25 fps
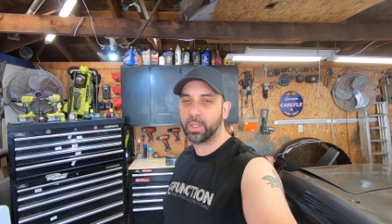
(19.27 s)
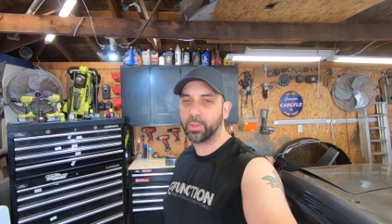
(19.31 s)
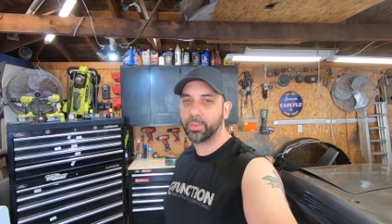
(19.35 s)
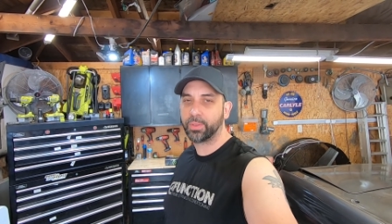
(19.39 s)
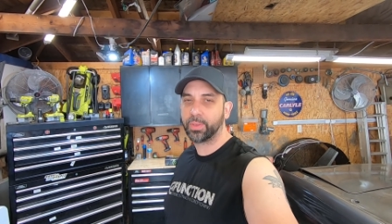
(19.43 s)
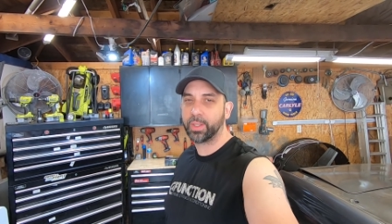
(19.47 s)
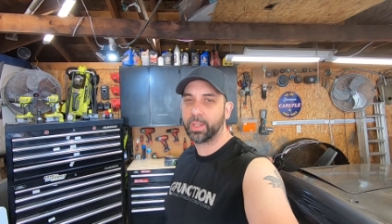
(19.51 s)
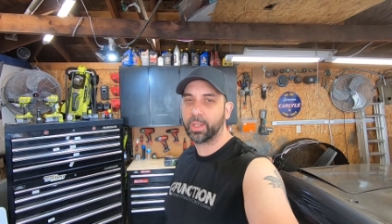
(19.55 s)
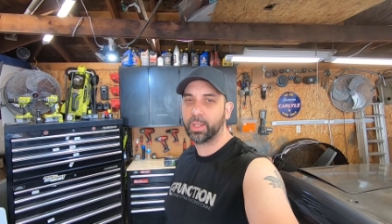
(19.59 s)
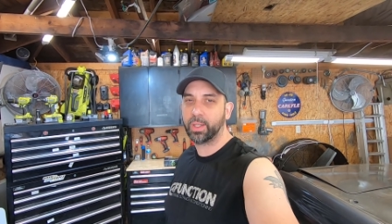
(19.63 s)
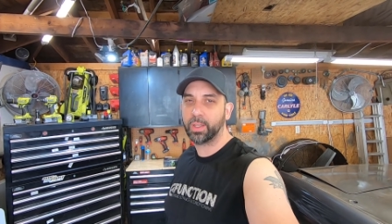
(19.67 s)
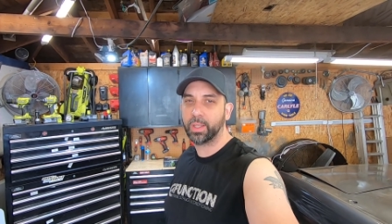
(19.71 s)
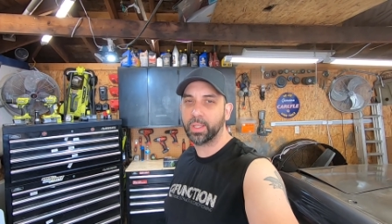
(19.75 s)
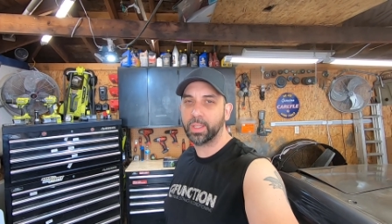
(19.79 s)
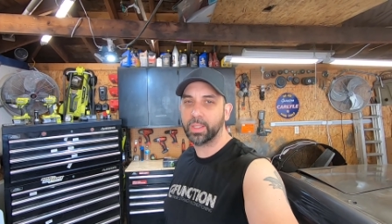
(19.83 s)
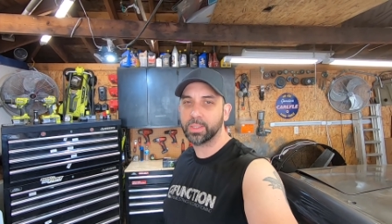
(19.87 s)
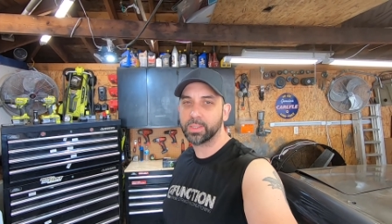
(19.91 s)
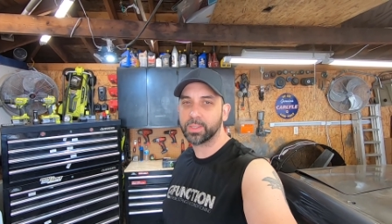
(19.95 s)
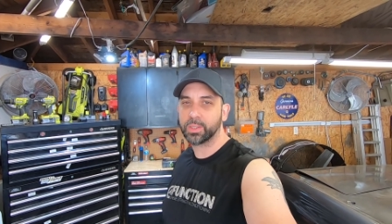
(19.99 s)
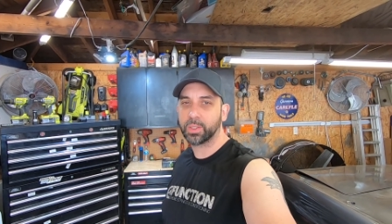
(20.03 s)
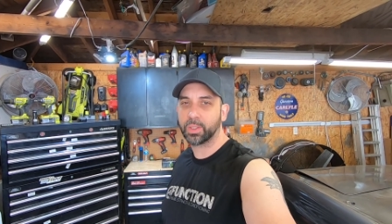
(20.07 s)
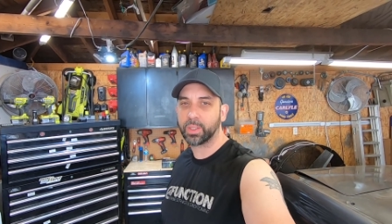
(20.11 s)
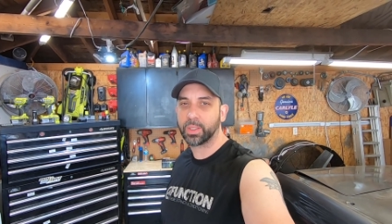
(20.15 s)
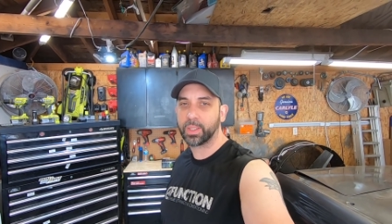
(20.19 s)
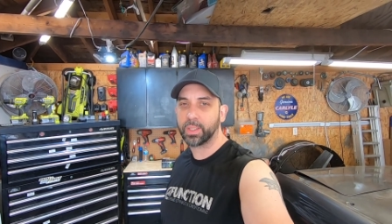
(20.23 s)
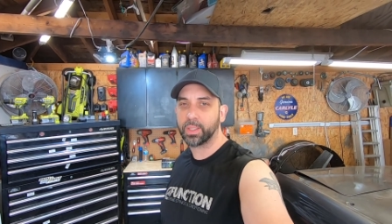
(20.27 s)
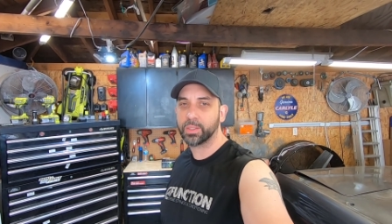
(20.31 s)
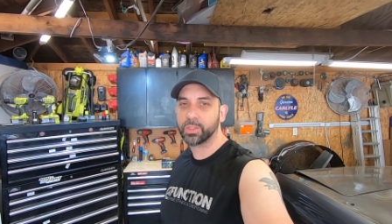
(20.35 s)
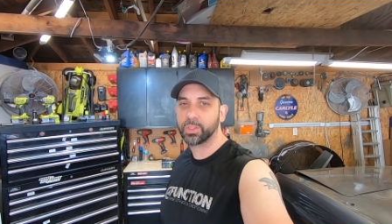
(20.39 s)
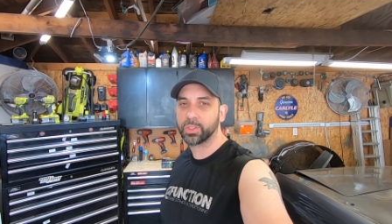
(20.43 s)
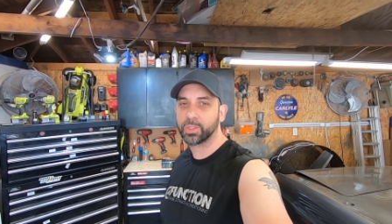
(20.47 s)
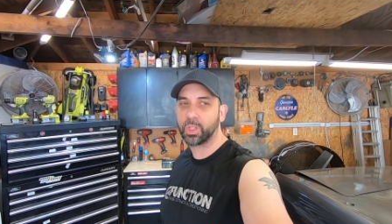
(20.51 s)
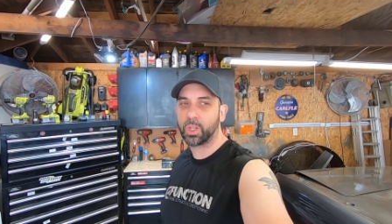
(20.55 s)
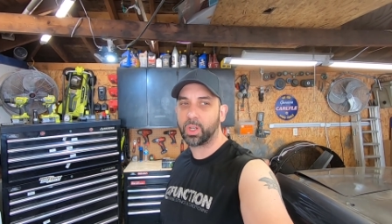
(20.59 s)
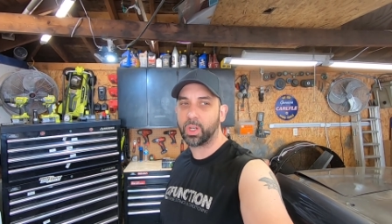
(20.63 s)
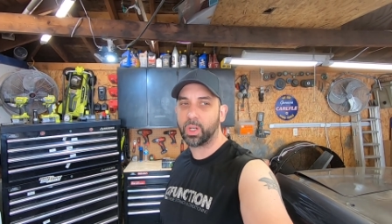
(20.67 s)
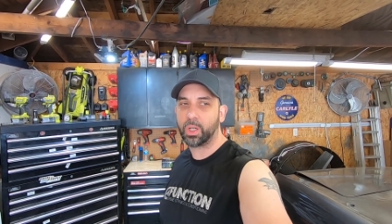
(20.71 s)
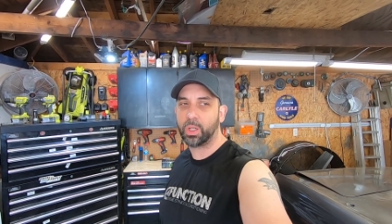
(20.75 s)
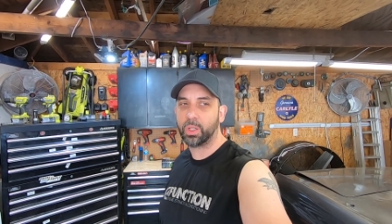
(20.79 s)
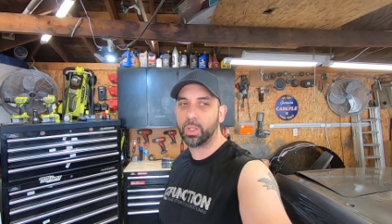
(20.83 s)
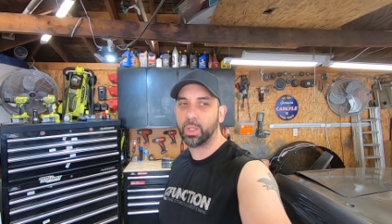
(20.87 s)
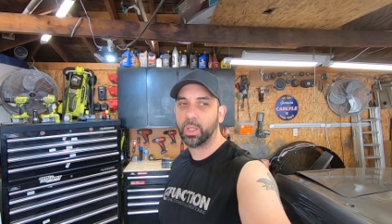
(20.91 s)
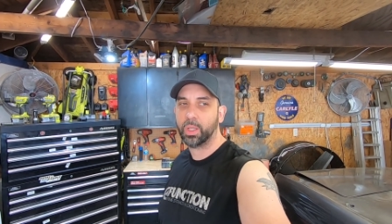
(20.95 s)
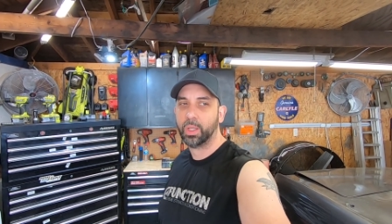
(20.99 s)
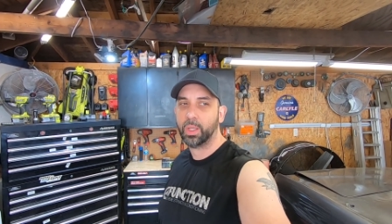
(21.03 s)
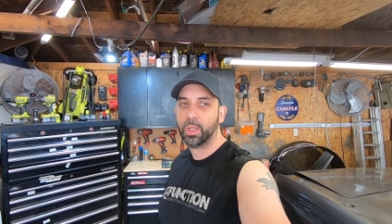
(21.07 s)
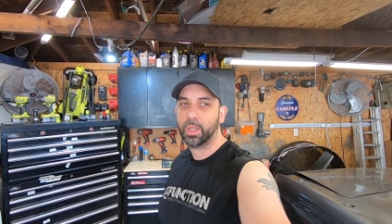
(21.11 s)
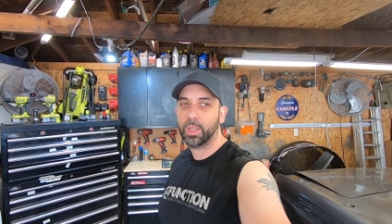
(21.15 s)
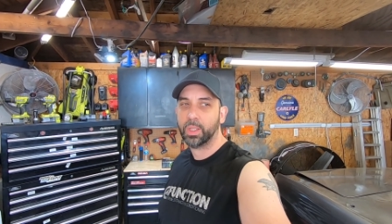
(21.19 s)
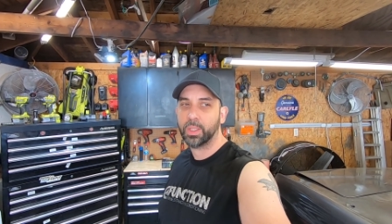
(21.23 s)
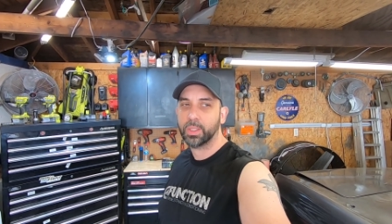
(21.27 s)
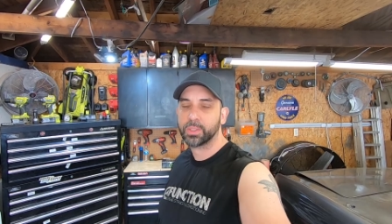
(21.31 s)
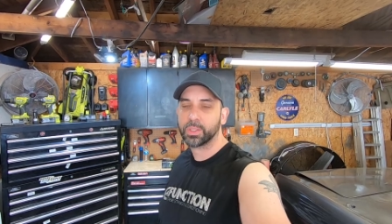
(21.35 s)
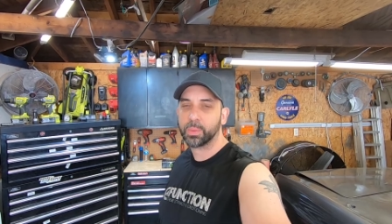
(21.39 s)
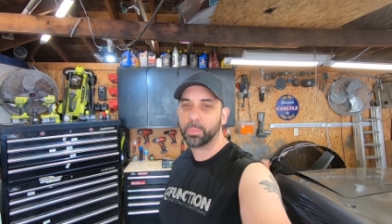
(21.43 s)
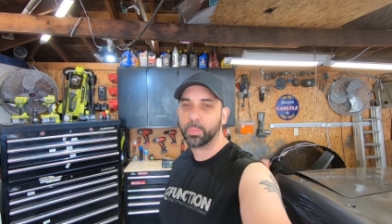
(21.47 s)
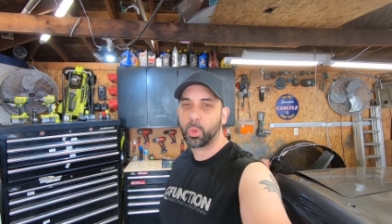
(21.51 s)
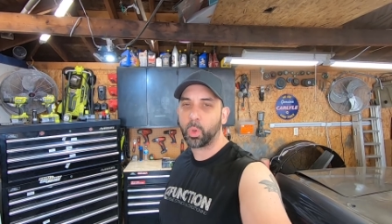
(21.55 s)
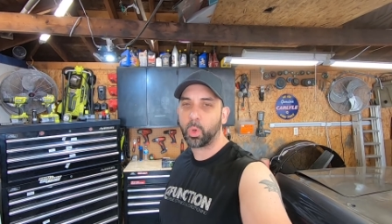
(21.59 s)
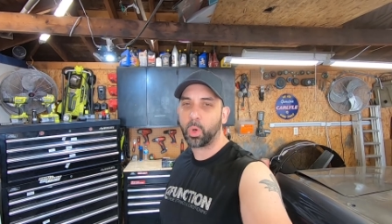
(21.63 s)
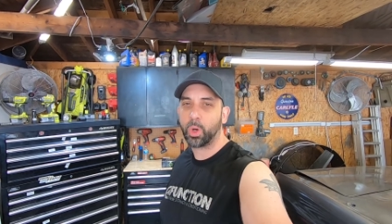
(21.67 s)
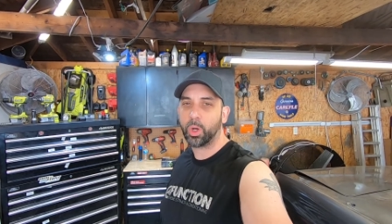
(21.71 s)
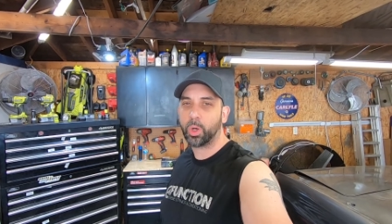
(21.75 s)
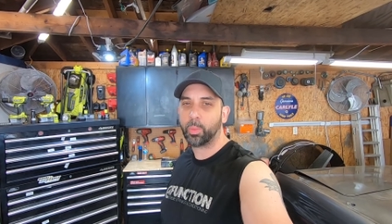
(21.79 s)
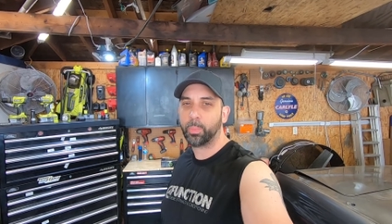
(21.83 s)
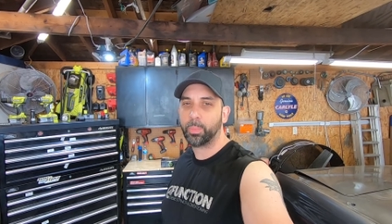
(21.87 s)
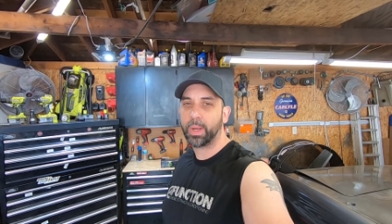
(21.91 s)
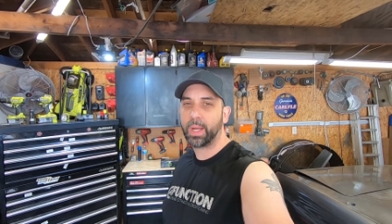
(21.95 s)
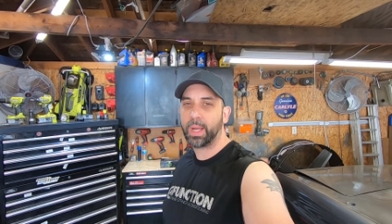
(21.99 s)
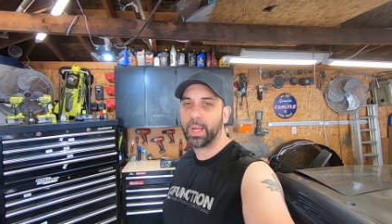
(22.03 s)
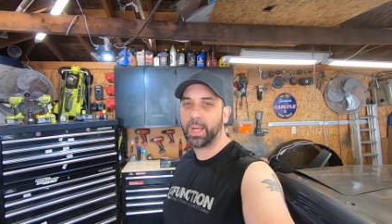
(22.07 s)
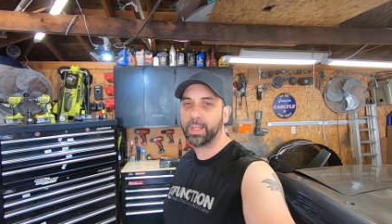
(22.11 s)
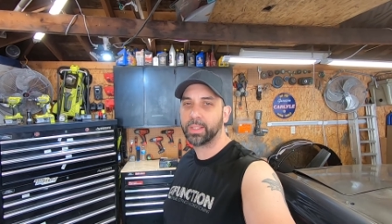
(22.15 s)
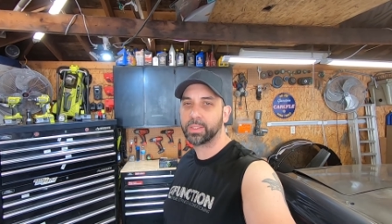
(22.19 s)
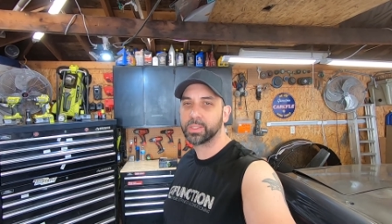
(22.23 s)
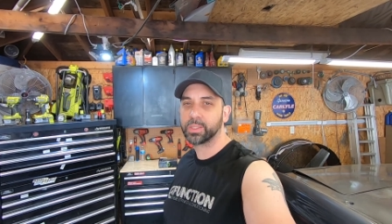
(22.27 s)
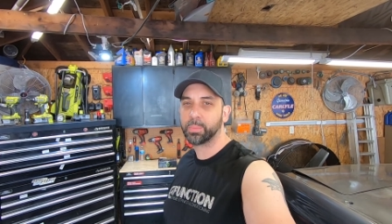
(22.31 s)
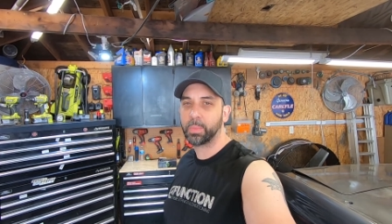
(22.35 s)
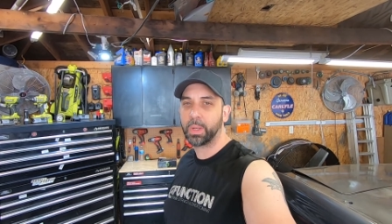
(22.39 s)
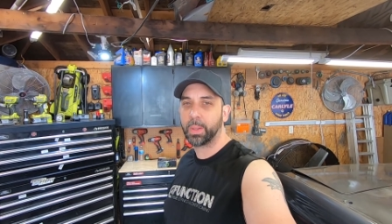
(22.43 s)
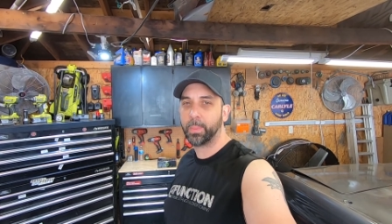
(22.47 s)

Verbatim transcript: out there is looking to install some coil packs.